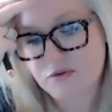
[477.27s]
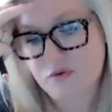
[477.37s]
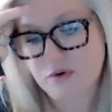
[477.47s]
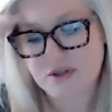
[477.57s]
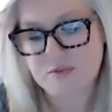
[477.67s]

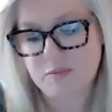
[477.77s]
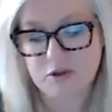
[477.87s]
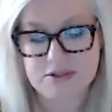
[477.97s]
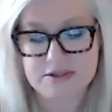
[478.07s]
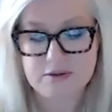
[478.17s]
for this
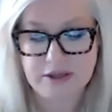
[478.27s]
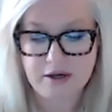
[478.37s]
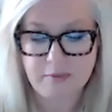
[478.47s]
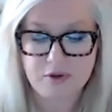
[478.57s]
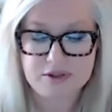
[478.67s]
person? So it
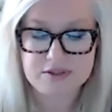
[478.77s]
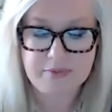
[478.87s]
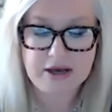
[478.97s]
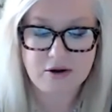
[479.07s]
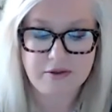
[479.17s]
kind of puts it
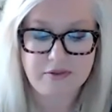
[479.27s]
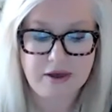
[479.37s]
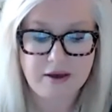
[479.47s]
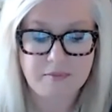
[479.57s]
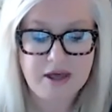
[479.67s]
back on
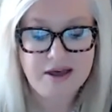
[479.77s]
them.